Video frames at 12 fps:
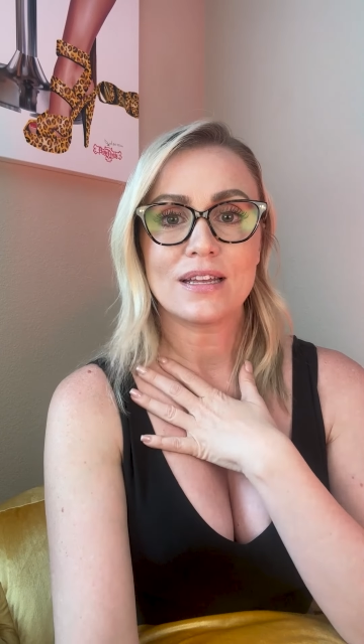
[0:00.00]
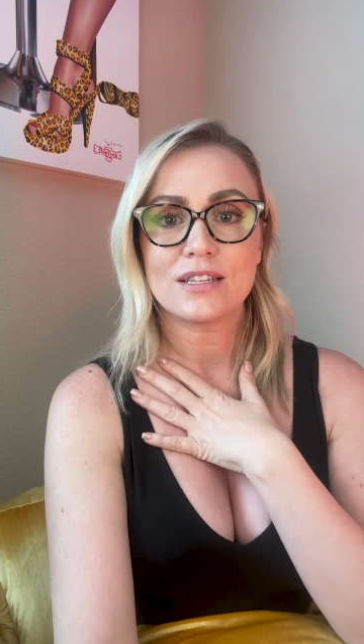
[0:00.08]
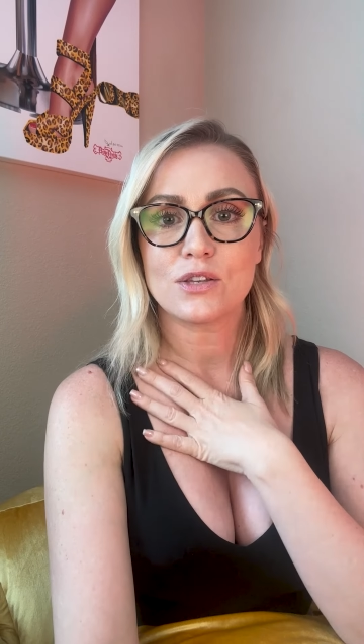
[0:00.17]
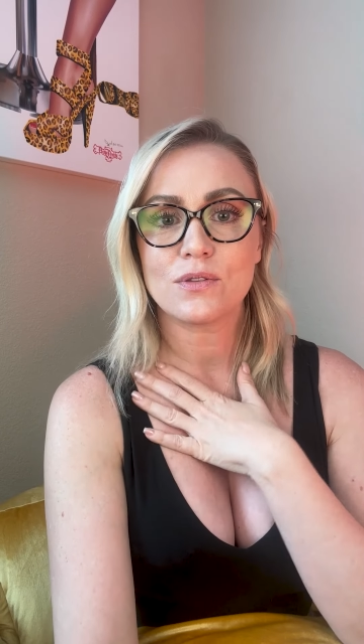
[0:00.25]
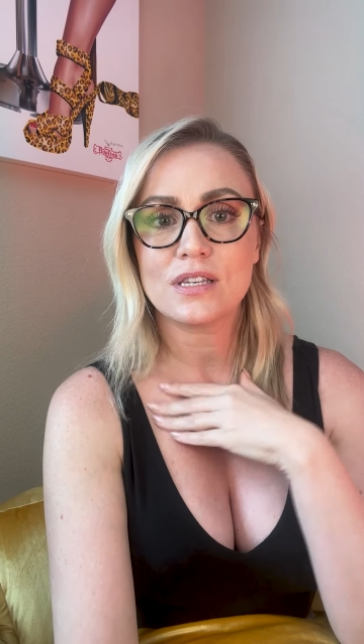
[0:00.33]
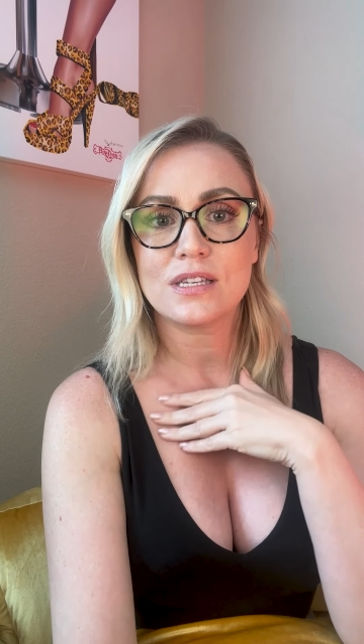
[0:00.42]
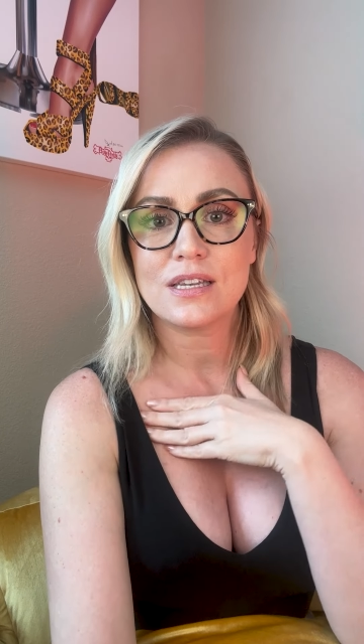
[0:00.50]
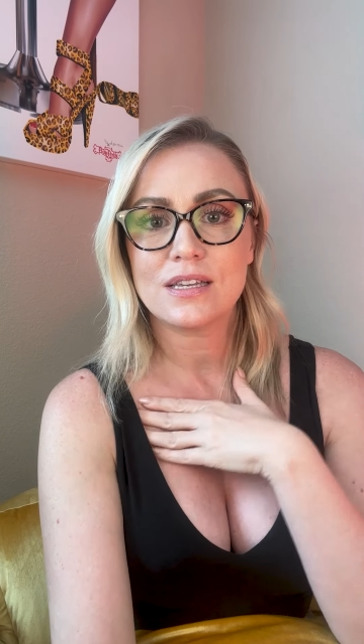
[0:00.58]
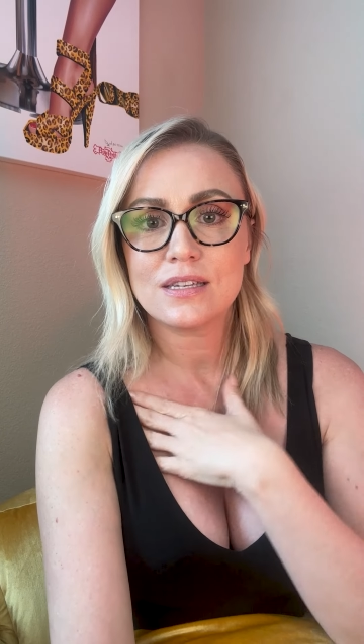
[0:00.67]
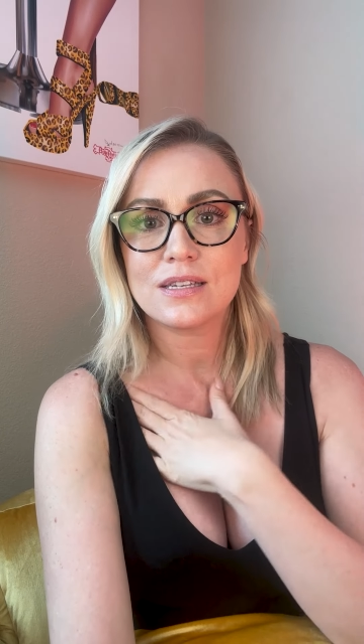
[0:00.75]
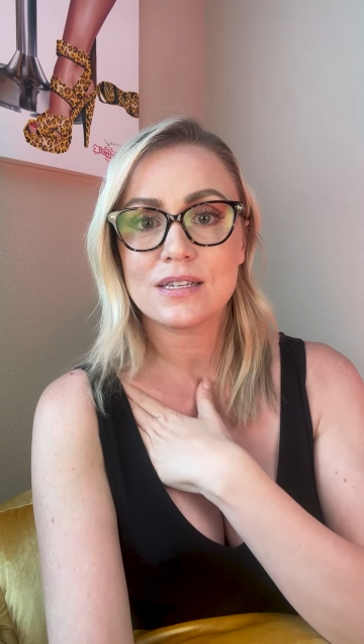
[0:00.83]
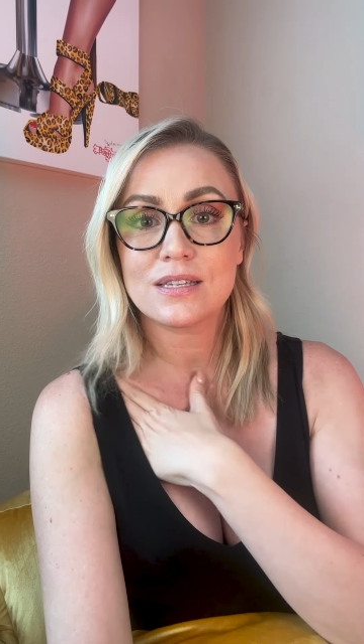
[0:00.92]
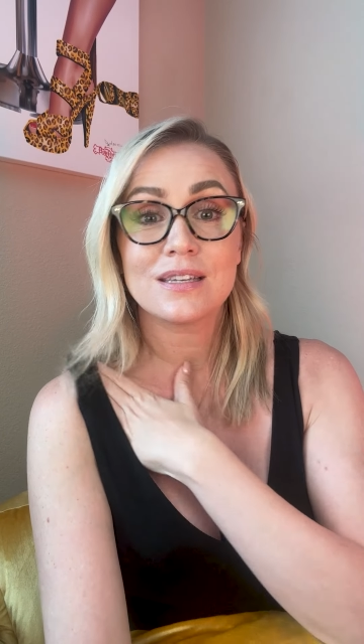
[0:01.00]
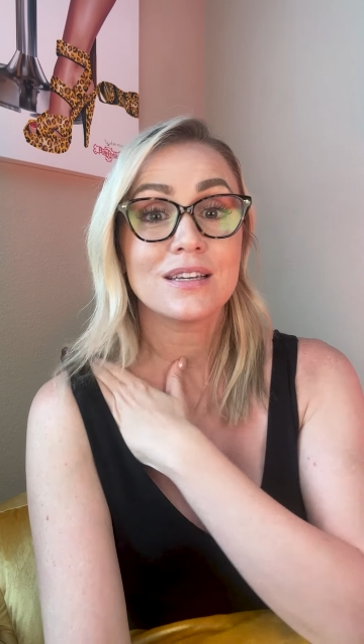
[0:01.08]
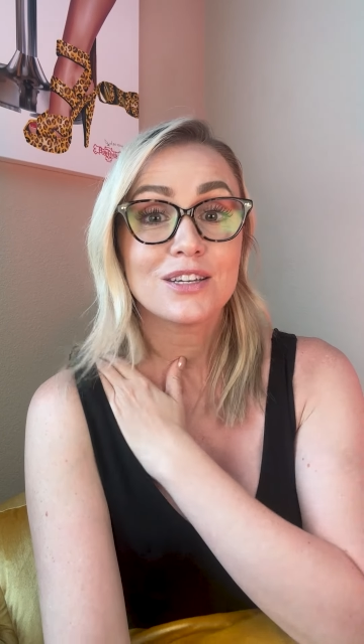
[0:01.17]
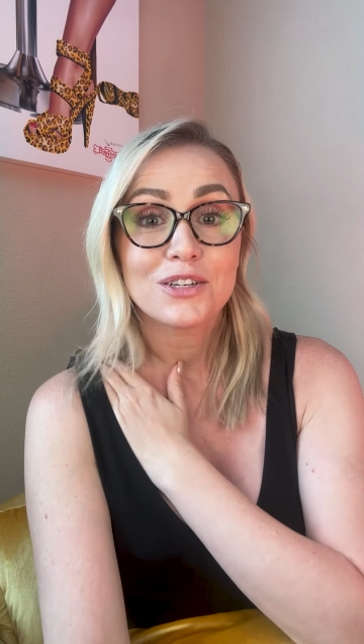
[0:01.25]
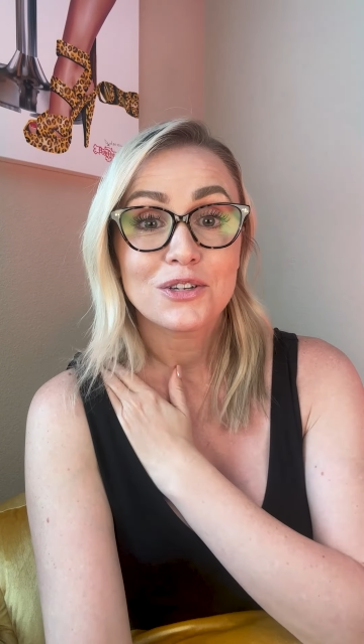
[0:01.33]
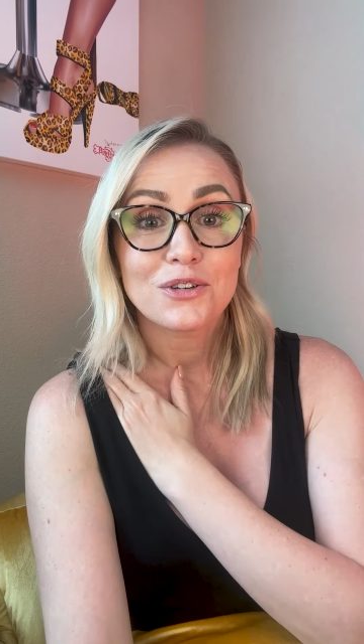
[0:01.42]
So this is
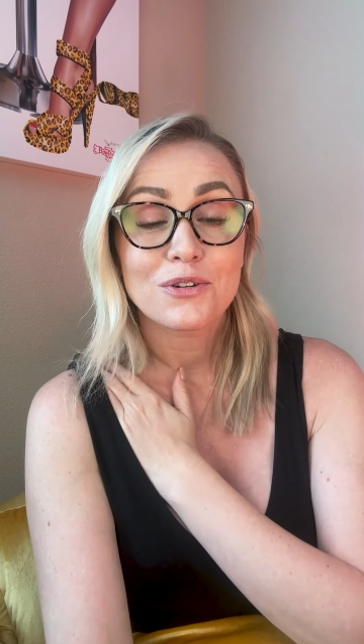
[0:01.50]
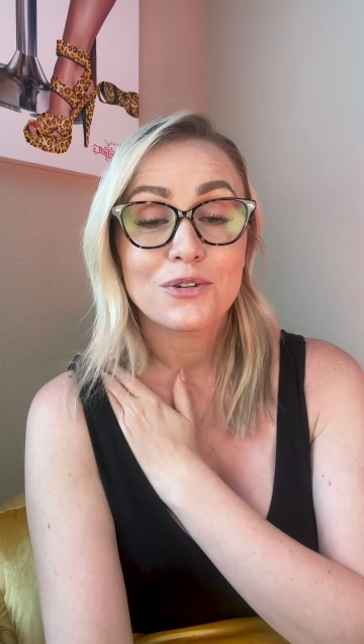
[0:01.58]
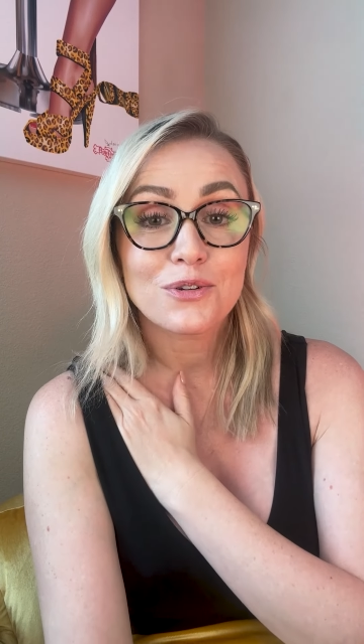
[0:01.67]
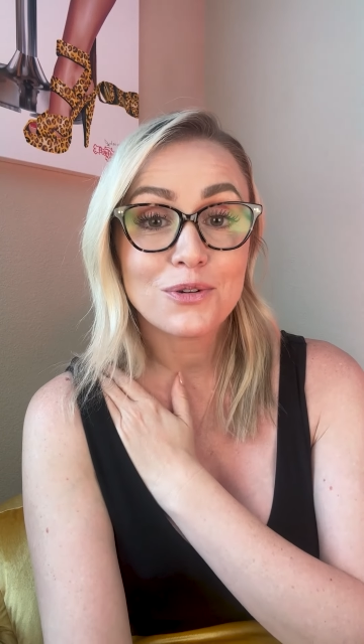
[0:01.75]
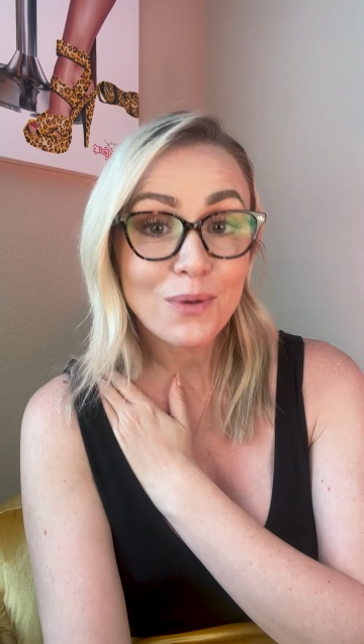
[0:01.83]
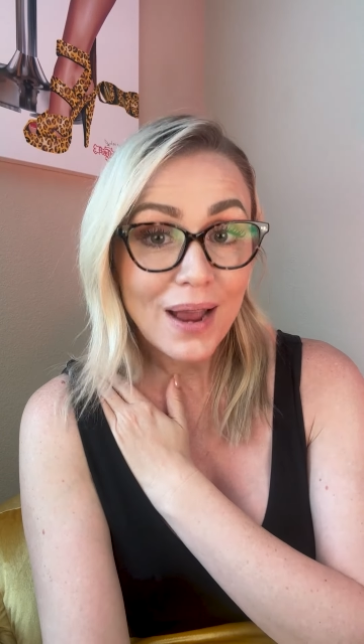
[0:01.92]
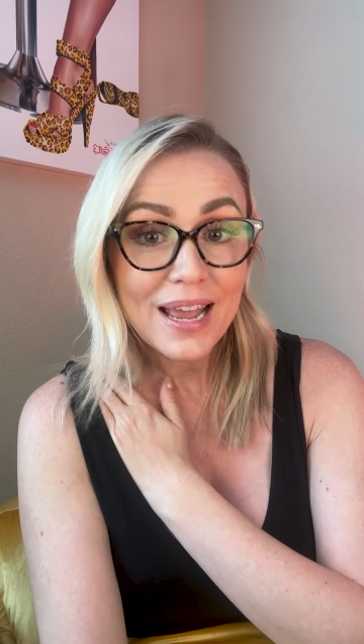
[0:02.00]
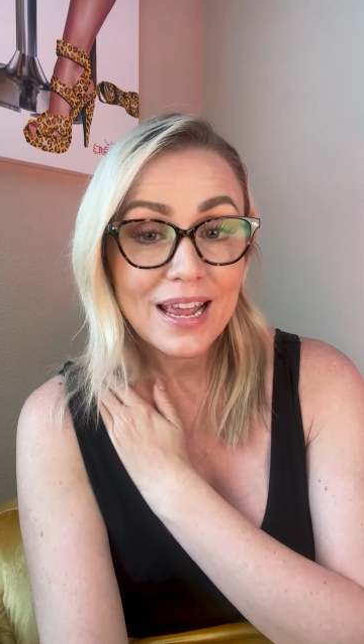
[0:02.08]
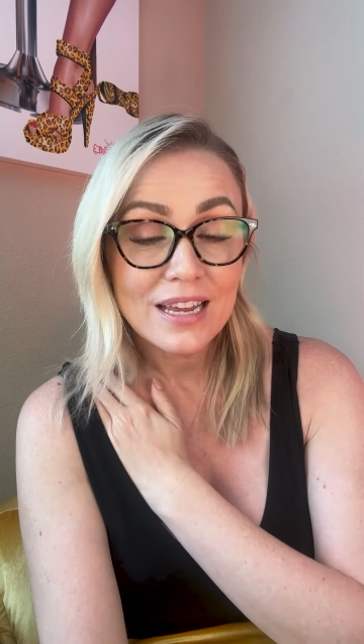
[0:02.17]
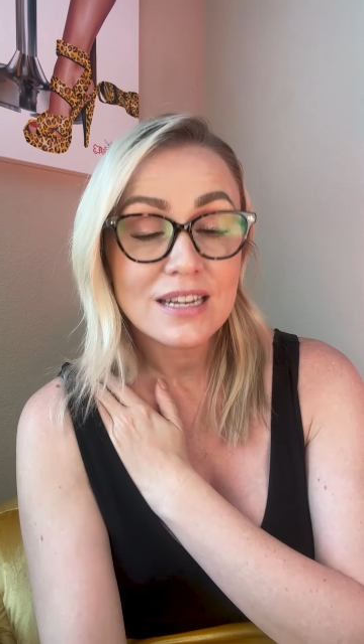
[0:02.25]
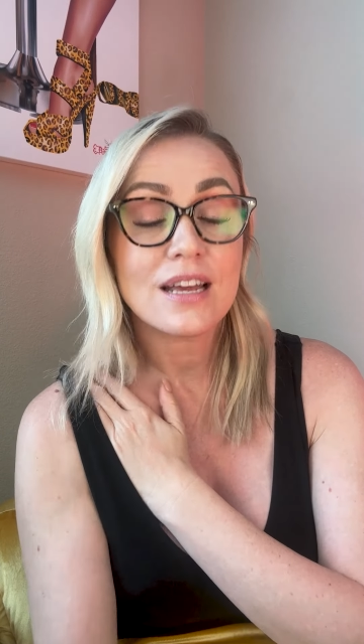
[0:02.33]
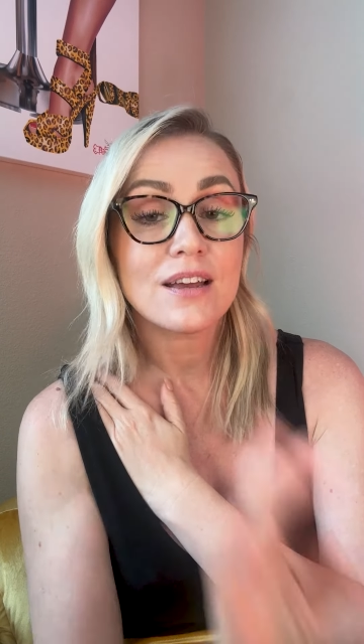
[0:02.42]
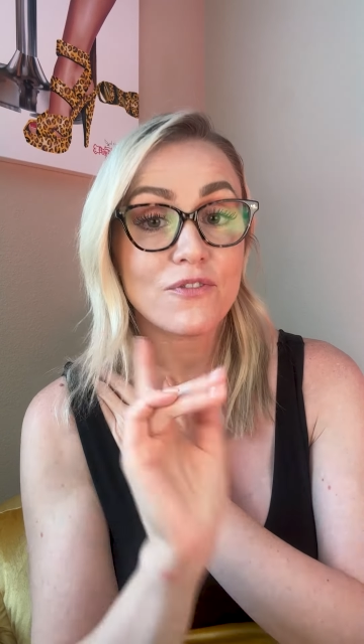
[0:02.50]
great